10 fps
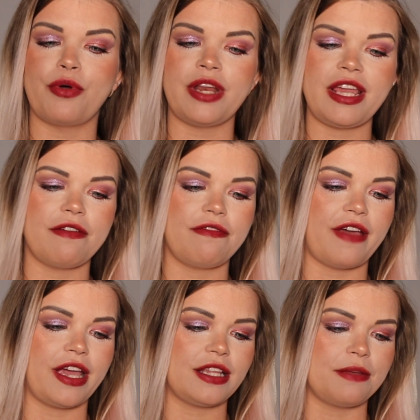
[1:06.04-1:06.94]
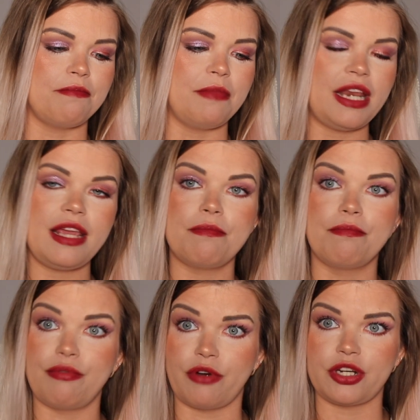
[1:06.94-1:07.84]
Pony Effect mini
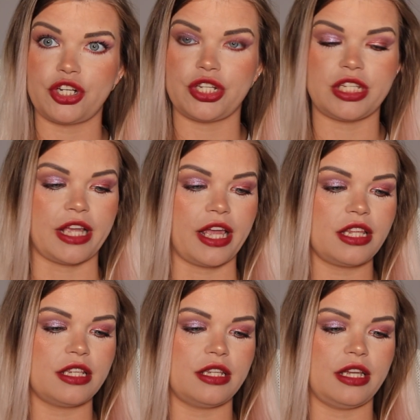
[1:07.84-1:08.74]
brush set.